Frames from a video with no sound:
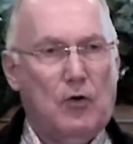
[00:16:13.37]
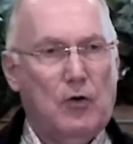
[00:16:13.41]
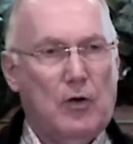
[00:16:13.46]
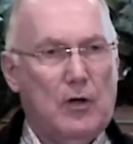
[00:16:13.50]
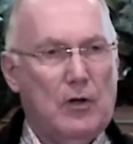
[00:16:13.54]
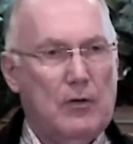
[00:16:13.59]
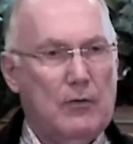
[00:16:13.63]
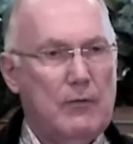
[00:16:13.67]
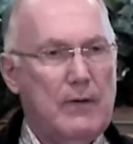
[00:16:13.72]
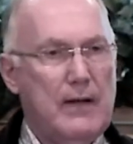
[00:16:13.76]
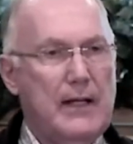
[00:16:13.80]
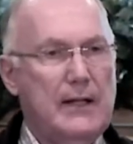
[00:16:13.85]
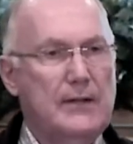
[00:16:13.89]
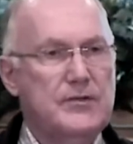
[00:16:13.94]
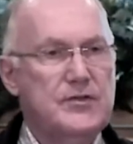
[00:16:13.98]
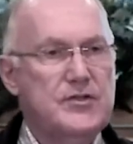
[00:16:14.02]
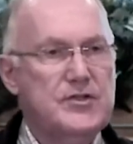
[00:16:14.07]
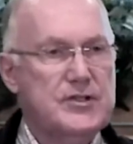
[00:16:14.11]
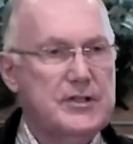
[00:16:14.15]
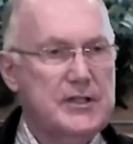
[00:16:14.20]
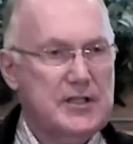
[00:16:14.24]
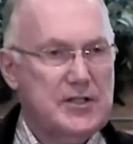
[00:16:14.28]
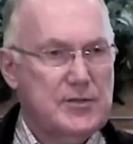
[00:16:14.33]
or
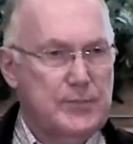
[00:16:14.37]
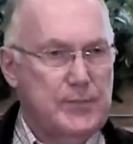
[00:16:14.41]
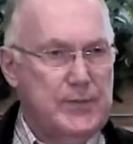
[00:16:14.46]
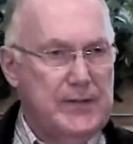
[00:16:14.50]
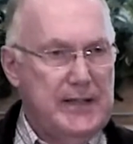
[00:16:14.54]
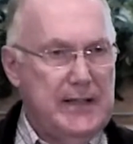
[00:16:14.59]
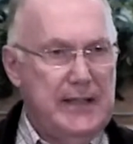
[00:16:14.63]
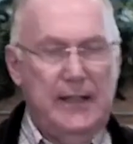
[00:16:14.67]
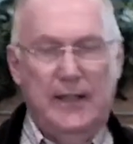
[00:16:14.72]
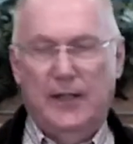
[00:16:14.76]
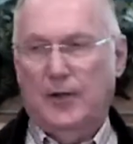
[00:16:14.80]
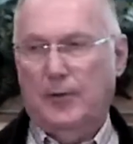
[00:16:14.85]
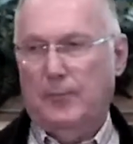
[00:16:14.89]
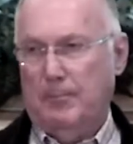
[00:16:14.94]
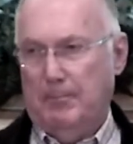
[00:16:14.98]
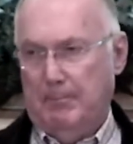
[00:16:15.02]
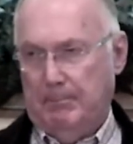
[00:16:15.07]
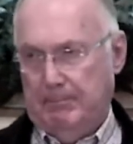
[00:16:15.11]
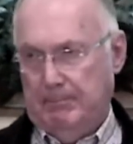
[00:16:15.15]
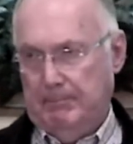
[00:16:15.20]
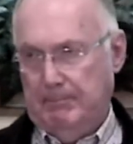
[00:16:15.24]
around 6 p.m.